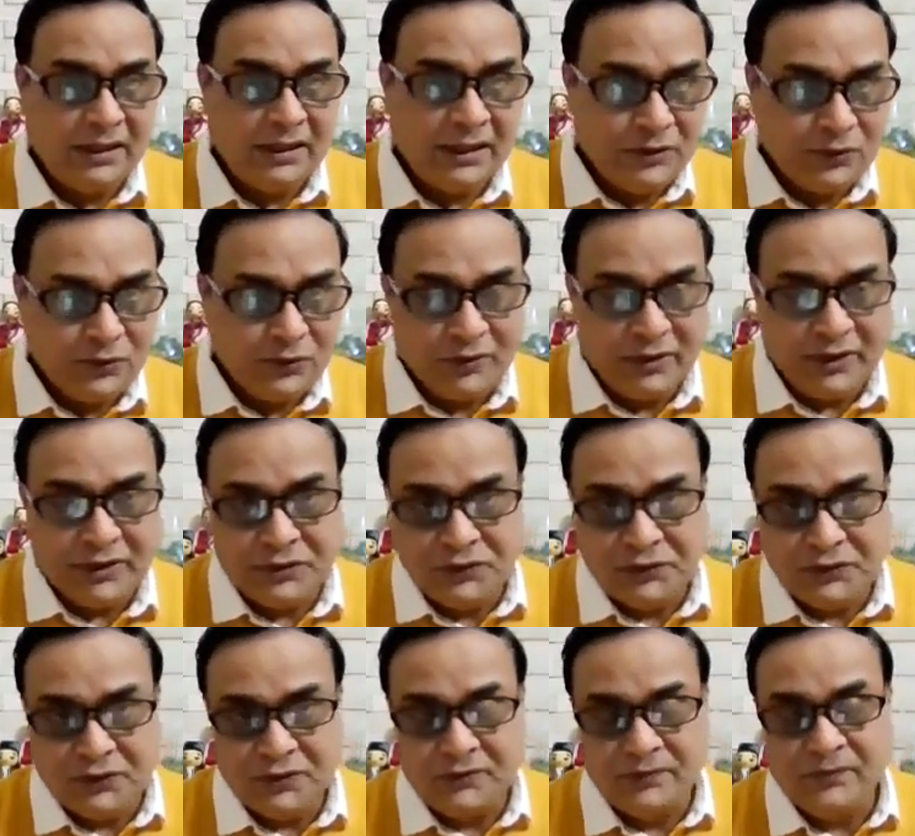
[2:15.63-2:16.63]

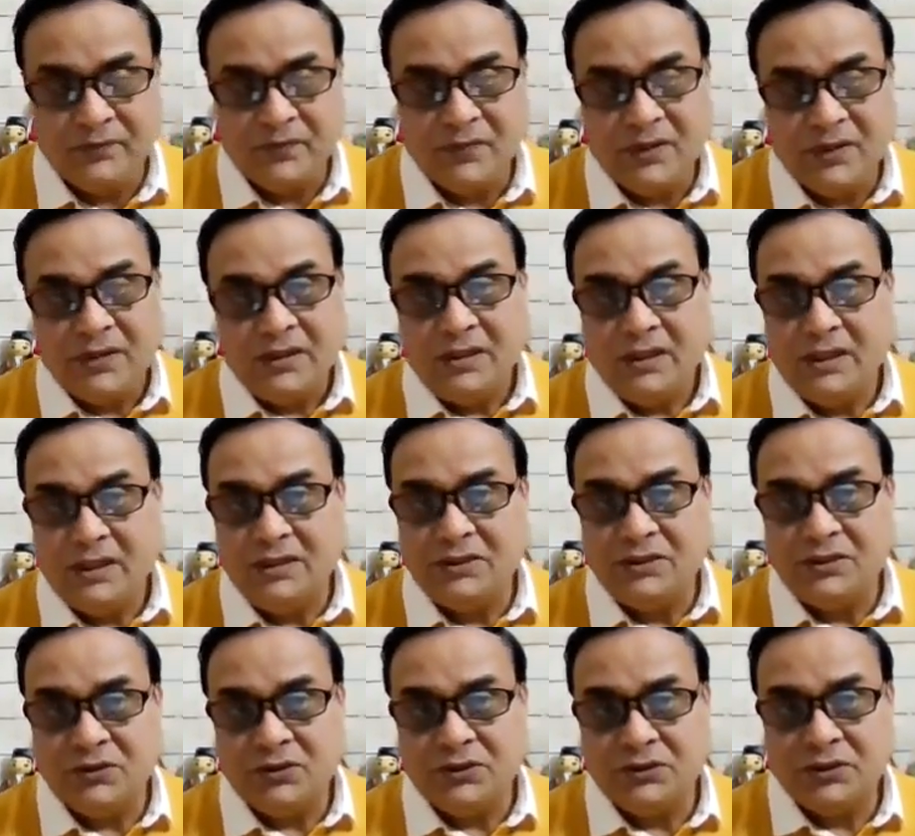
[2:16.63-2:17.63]
education,
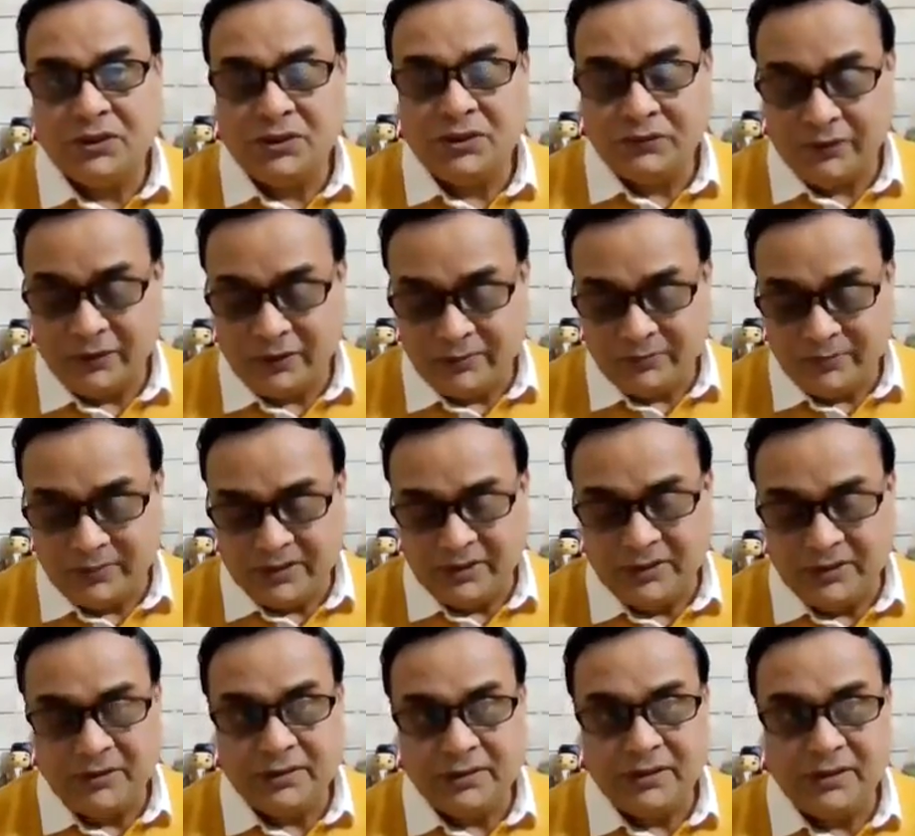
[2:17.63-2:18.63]
and social
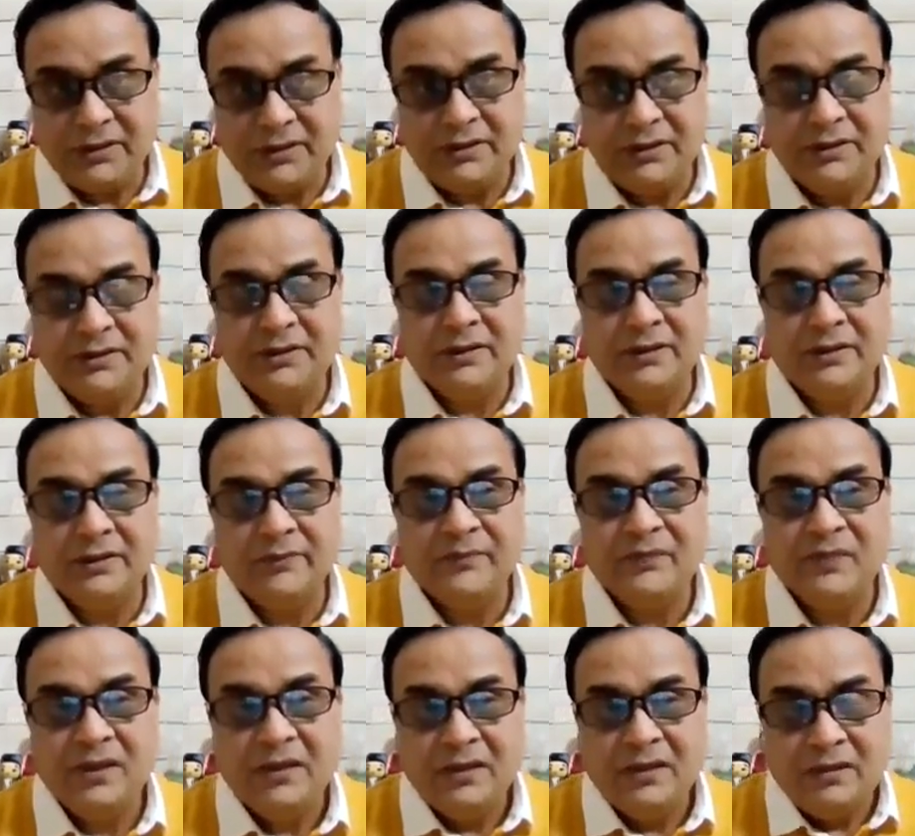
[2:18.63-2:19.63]
development, and
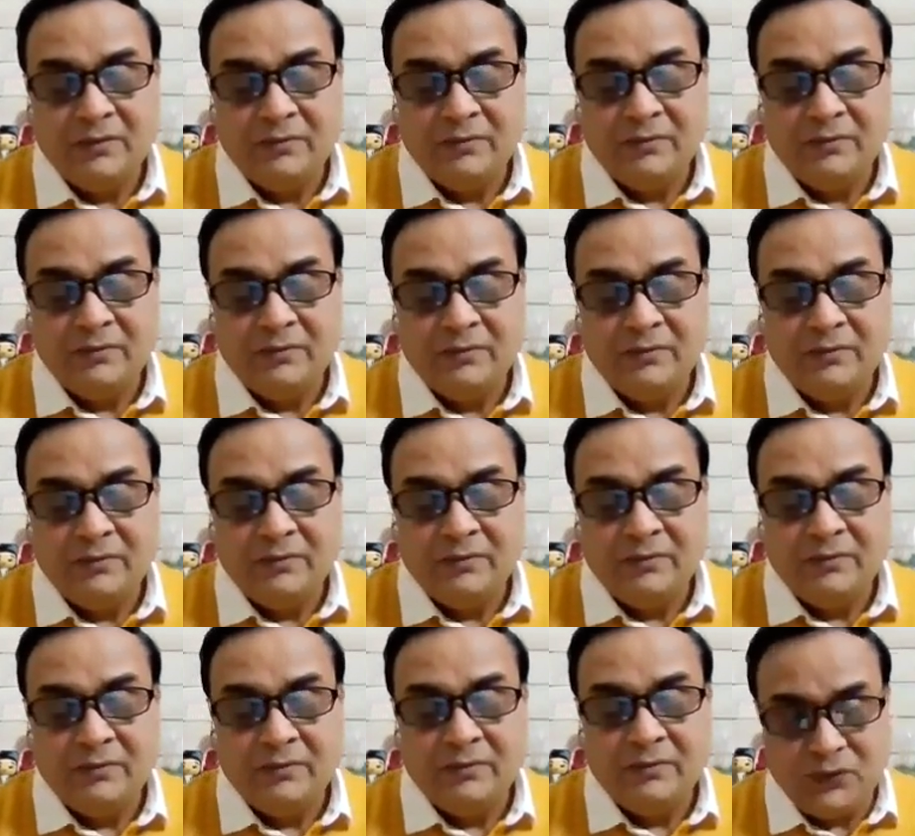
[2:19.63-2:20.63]

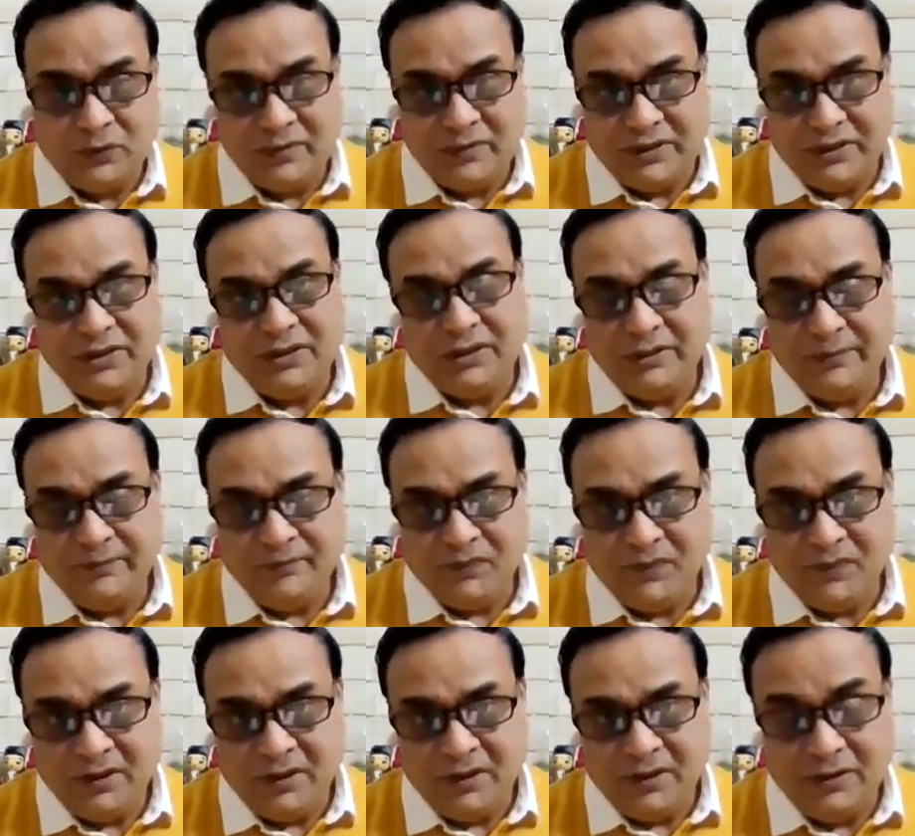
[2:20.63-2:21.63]
building of so
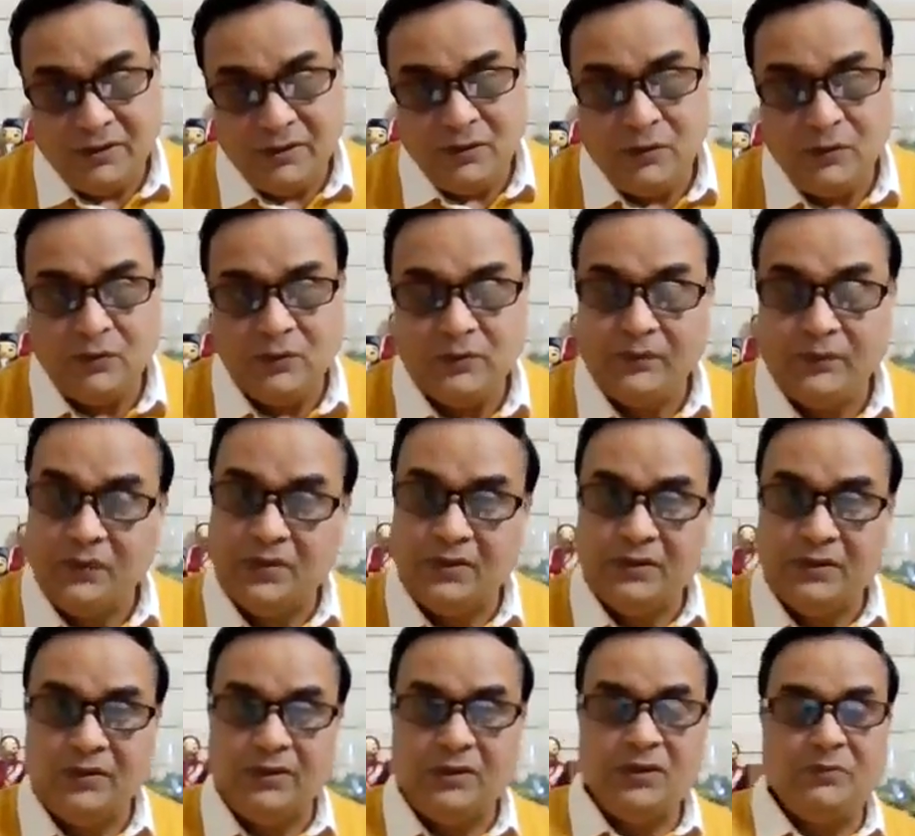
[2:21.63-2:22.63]
many
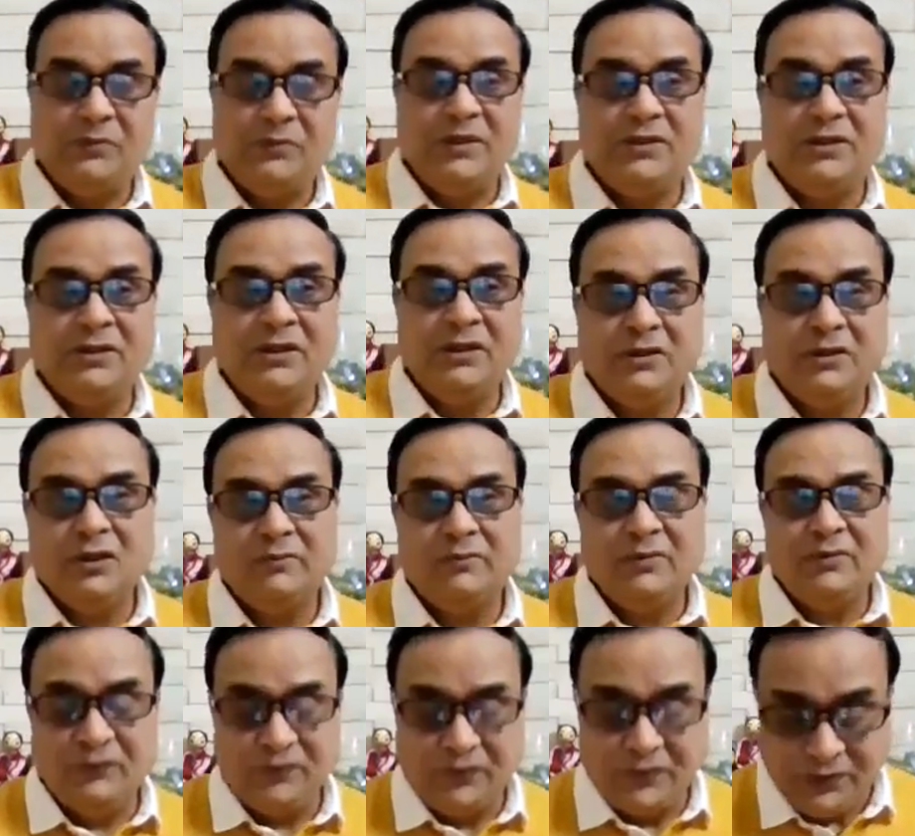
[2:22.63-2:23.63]
new special
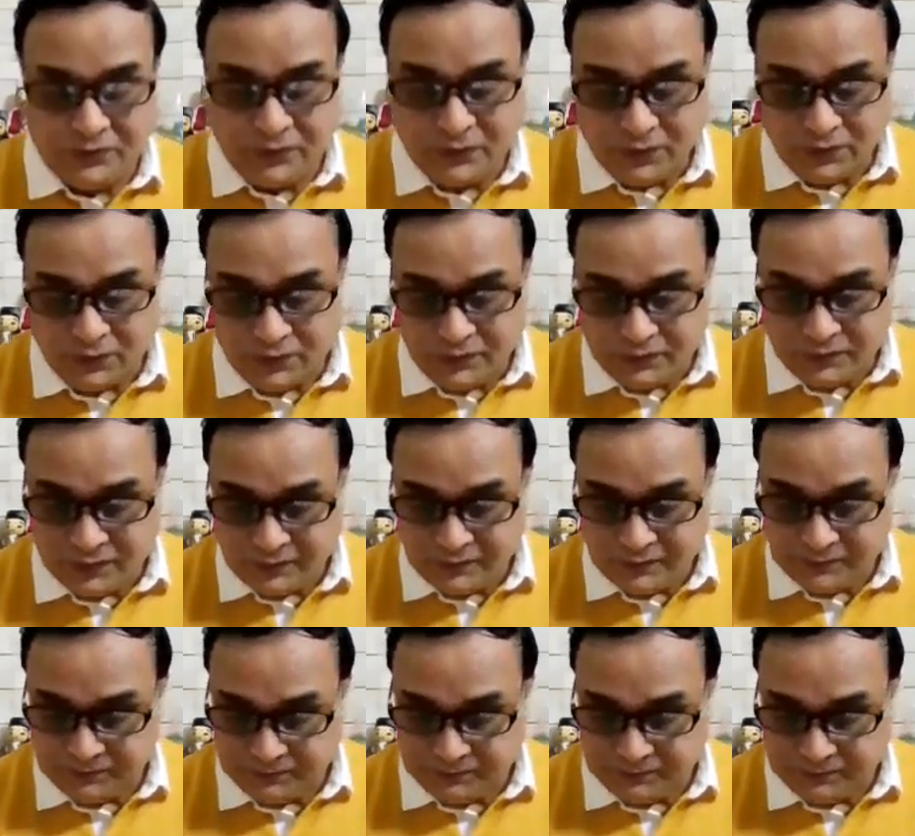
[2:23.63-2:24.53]
economic free zones.